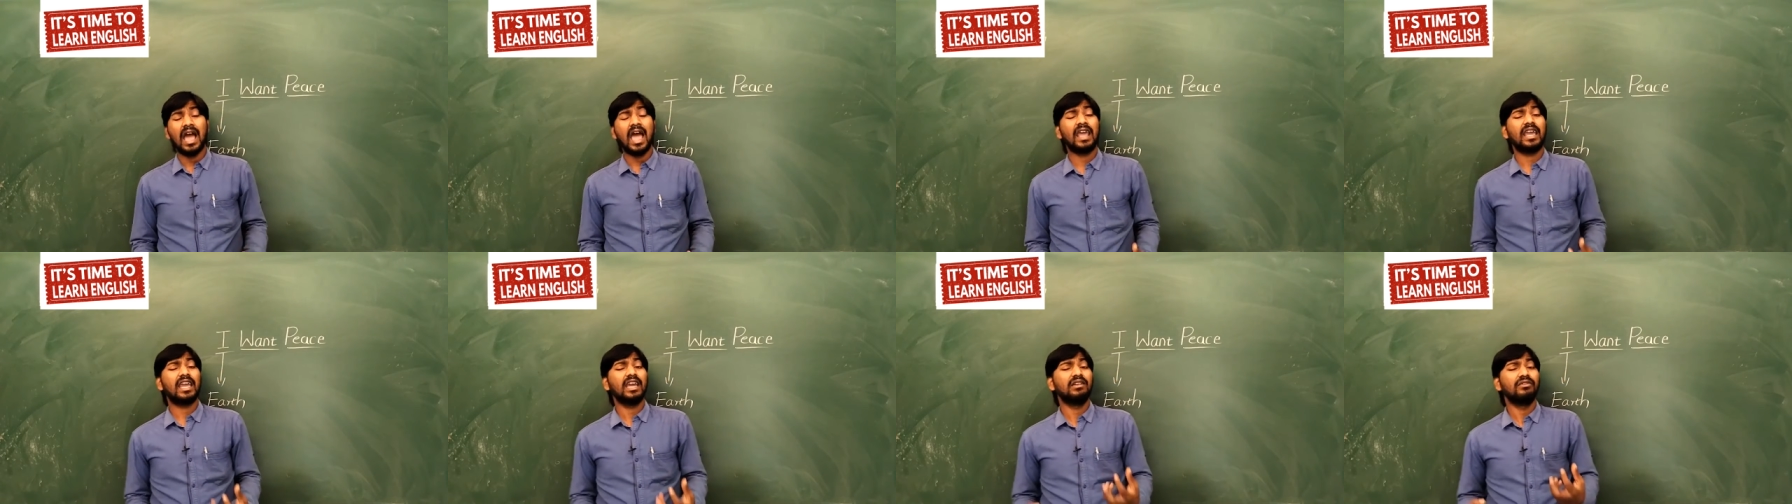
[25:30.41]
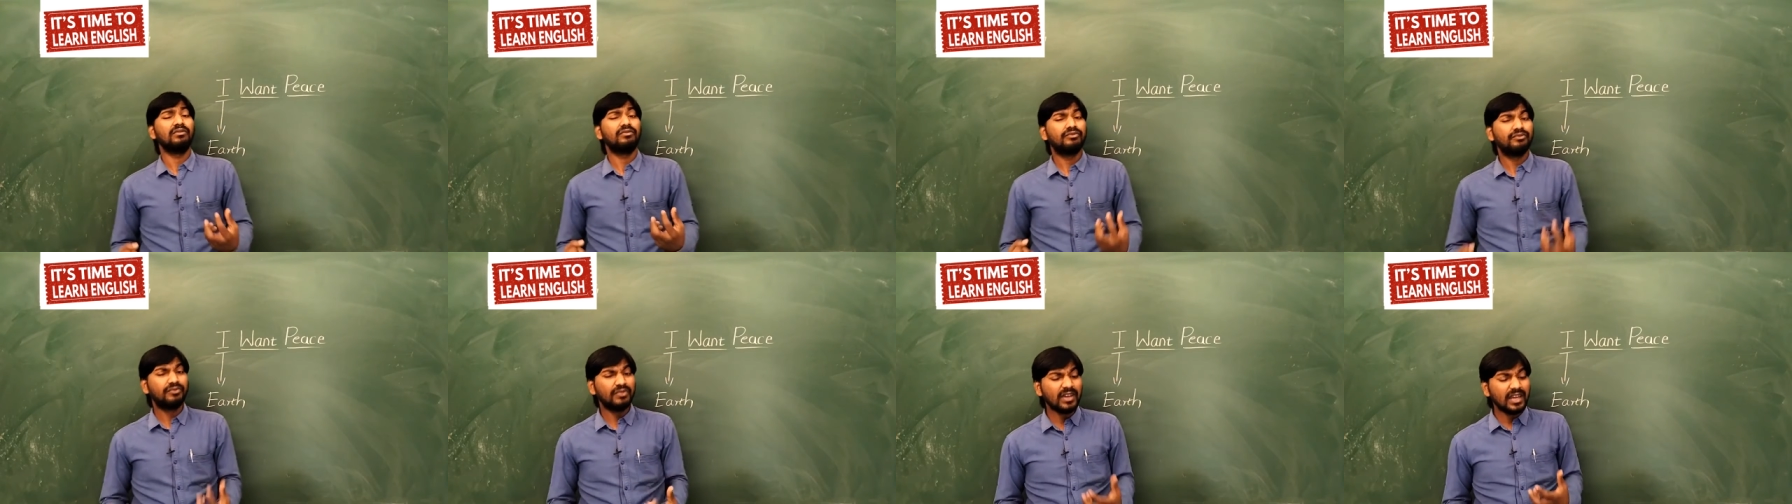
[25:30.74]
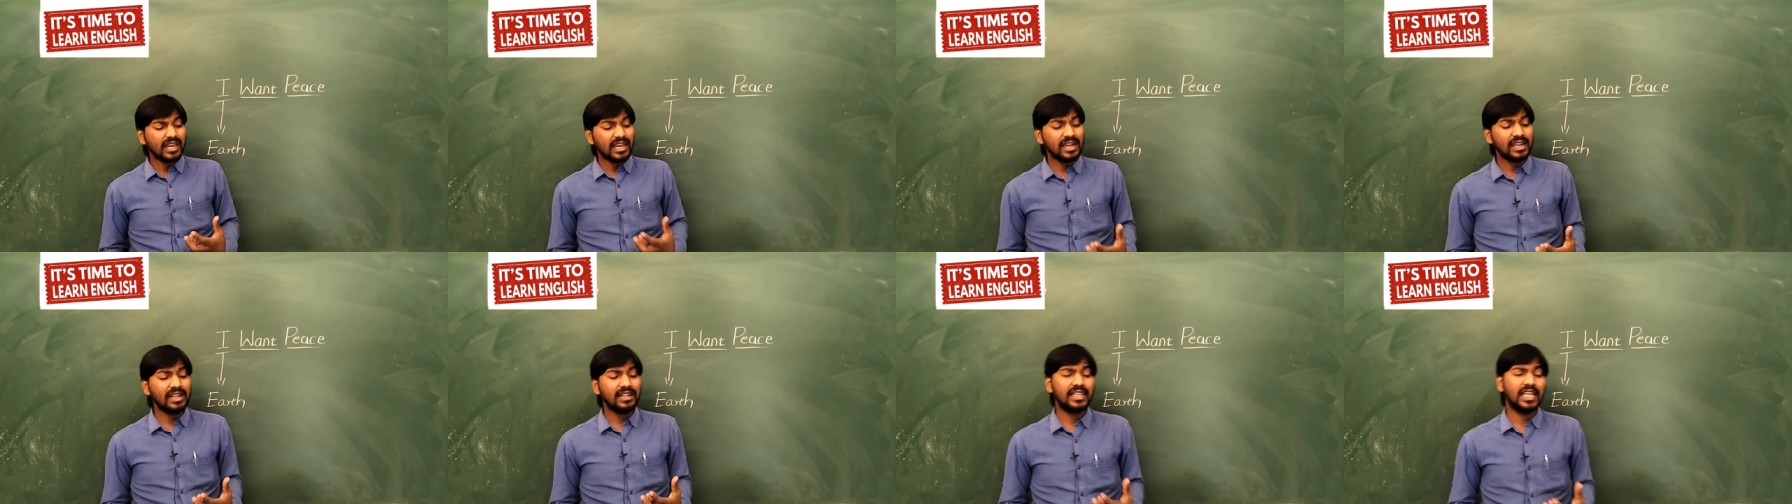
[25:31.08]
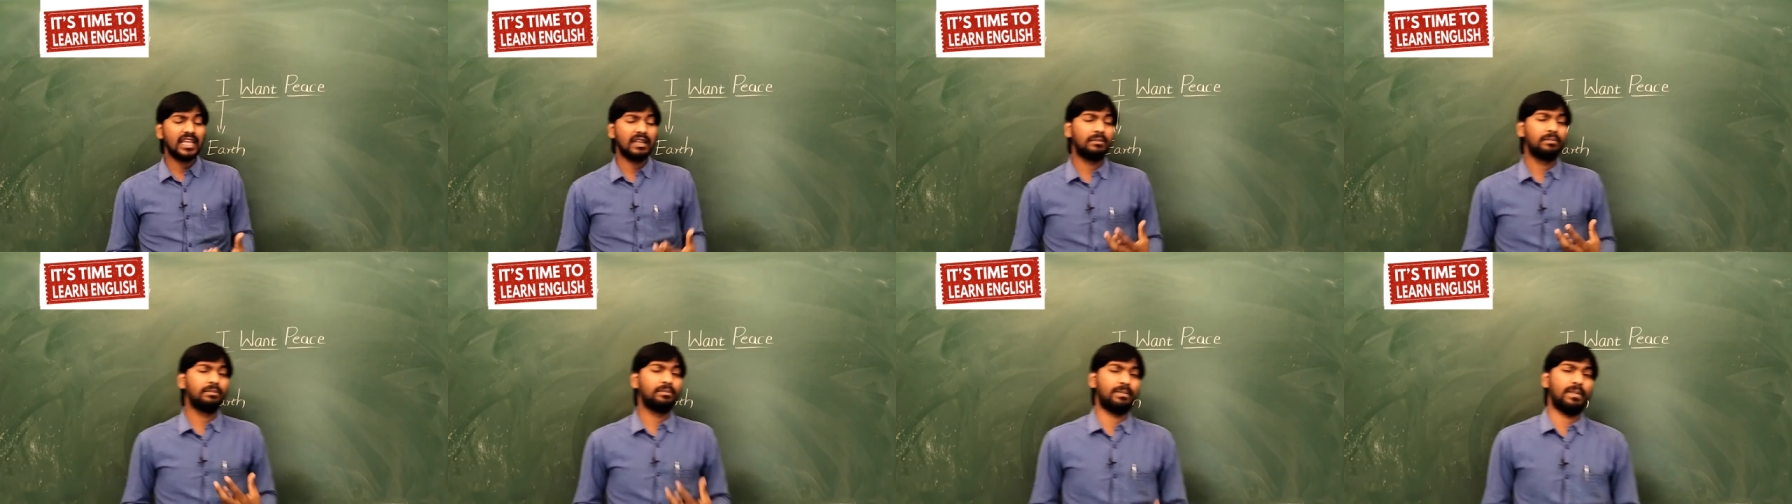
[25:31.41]
I can feel
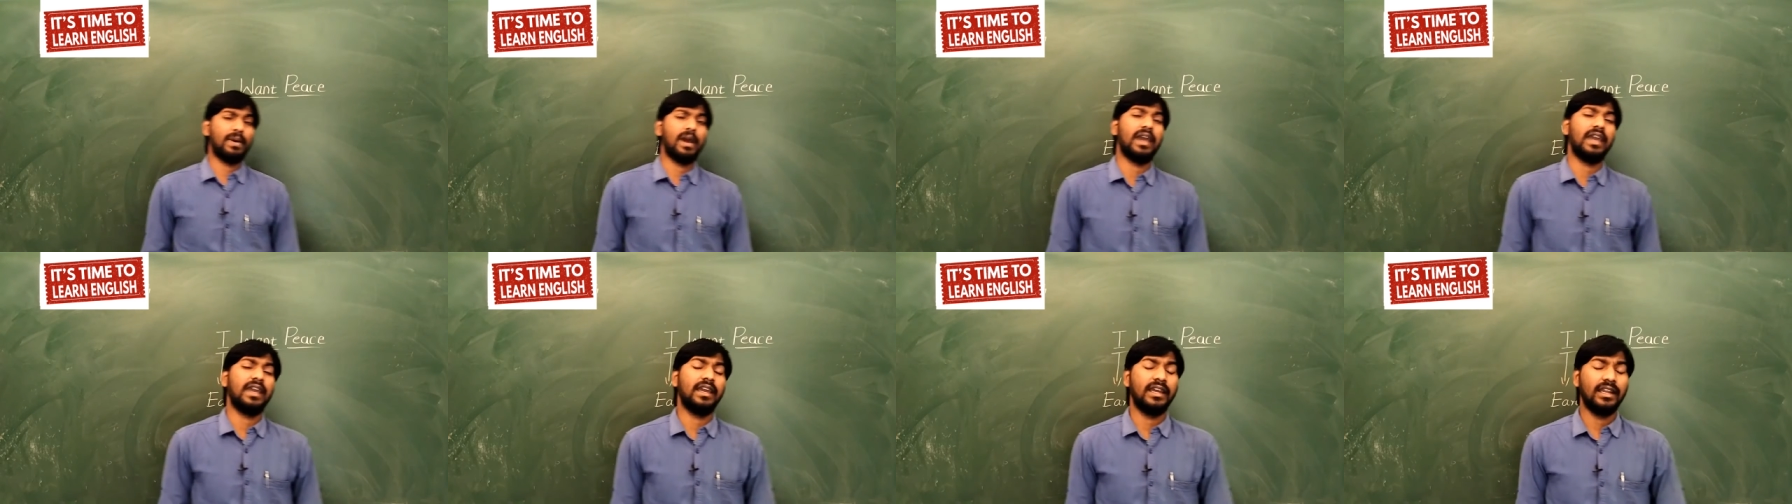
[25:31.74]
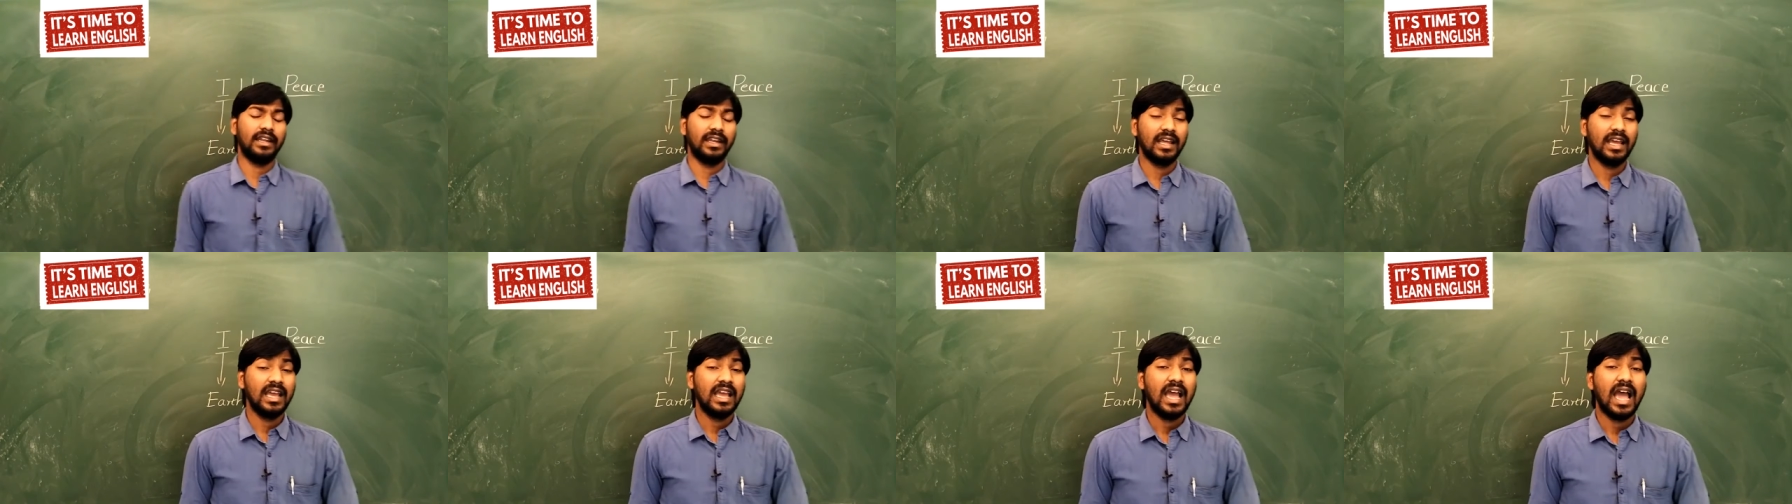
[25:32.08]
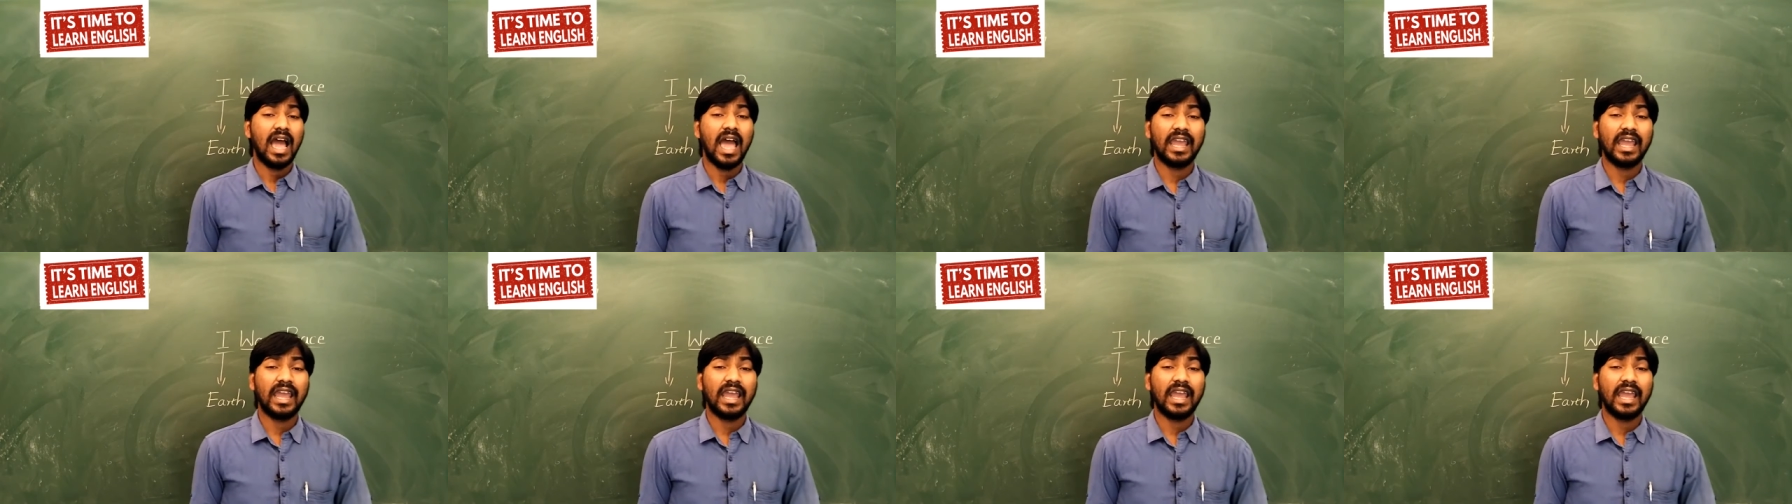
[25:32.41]
their pain.